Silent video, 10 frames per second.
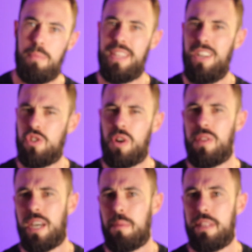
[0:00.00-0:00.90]
But then you start
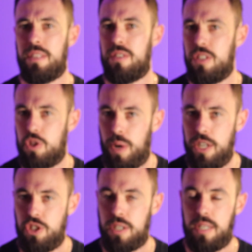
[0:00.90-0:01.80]
to think about this
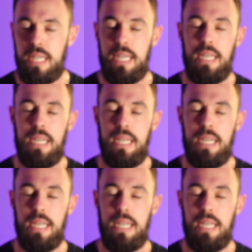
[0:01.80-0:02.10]
situation